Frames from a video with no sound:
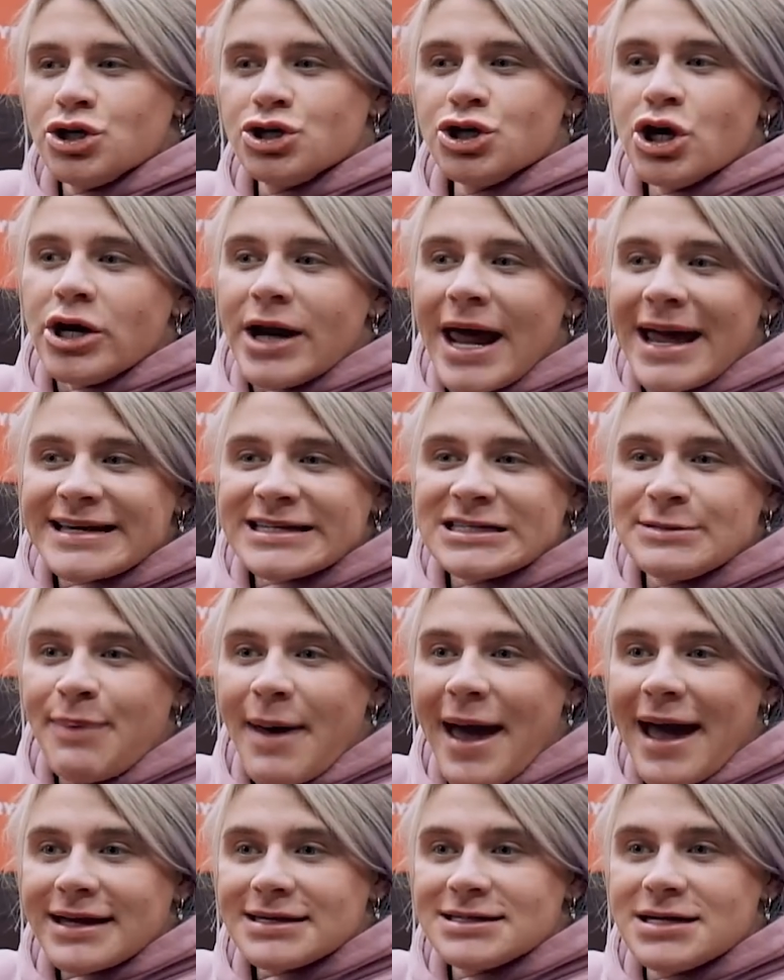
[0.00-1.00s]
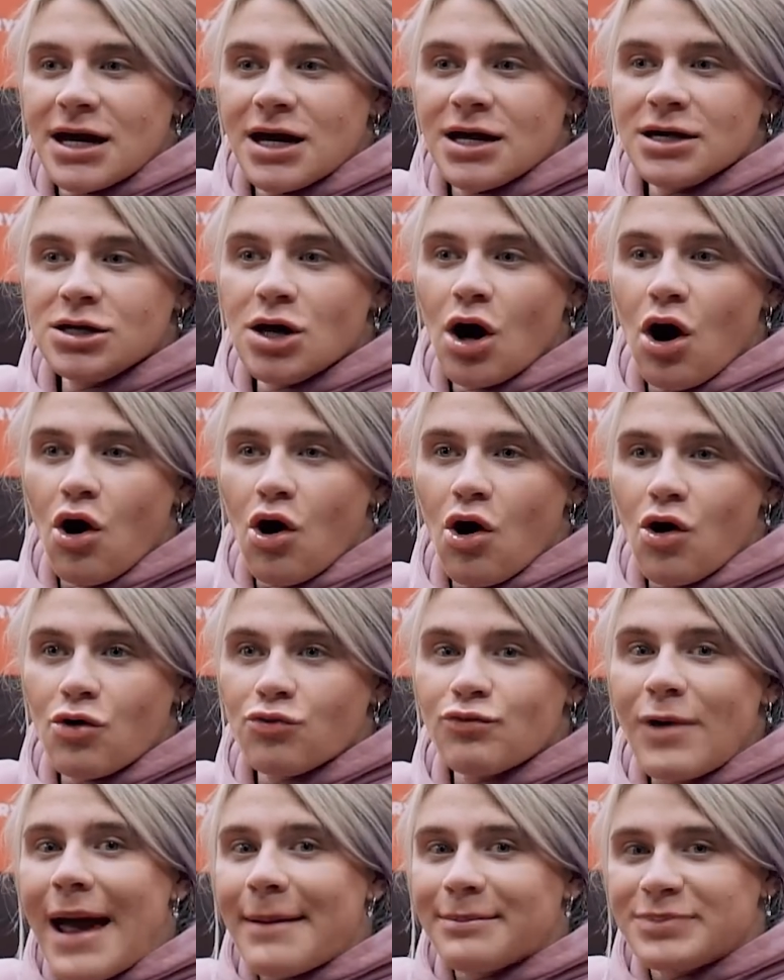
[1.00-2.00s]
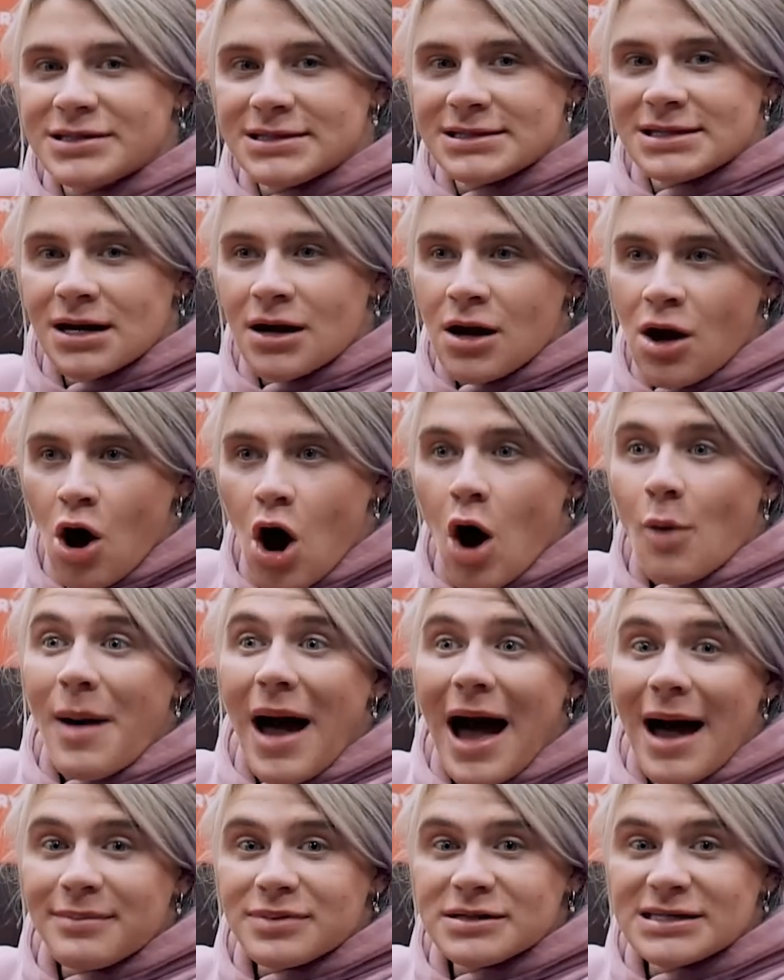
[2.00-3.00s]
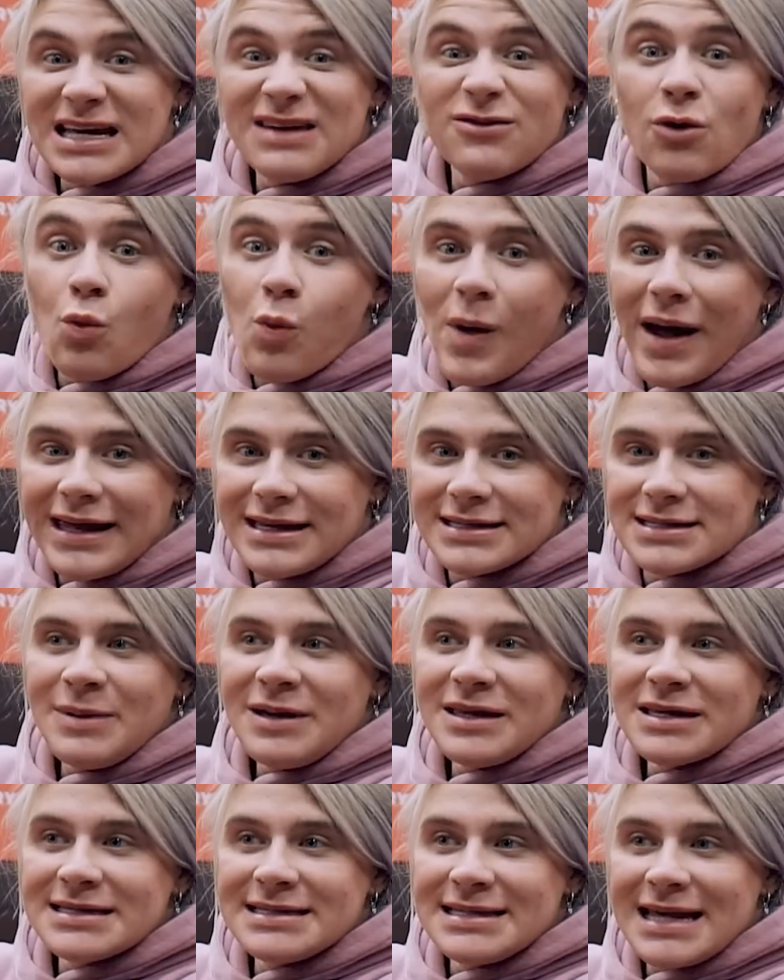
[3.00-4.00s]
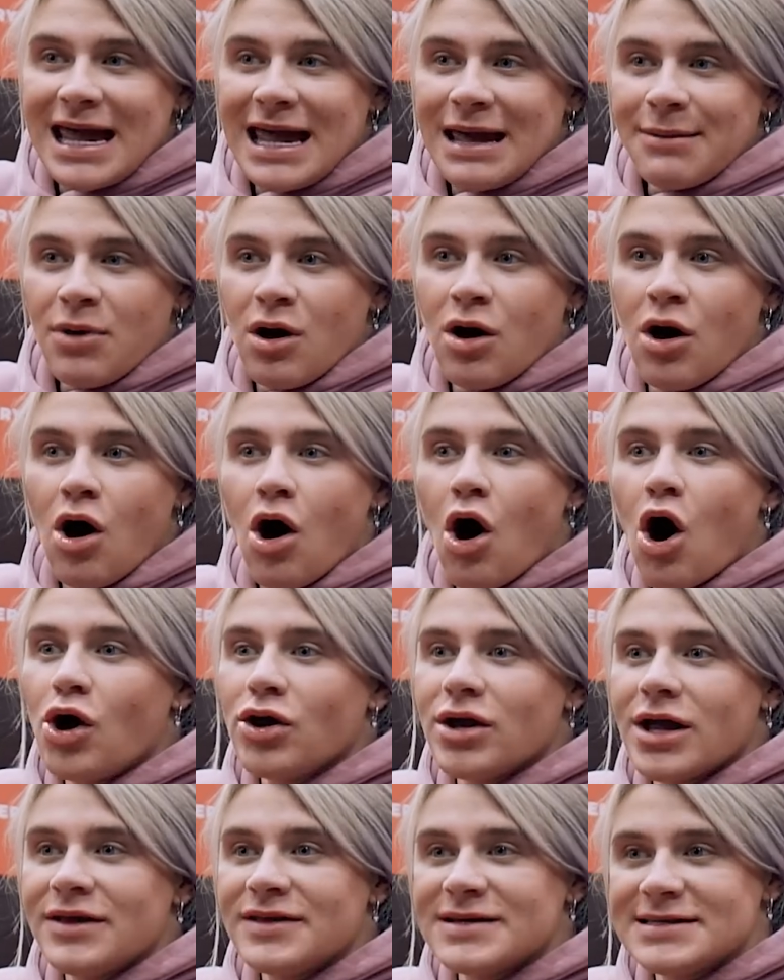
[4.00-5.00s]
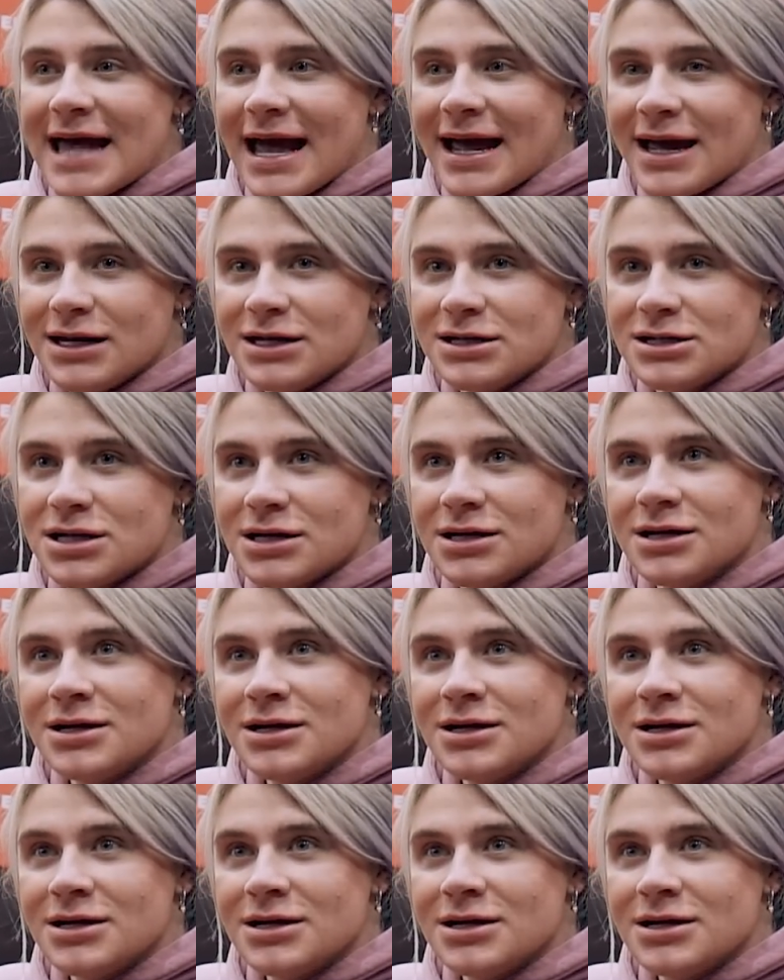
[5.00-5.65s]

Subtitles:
don't expect your reps or perhaps even weight to be the same on the second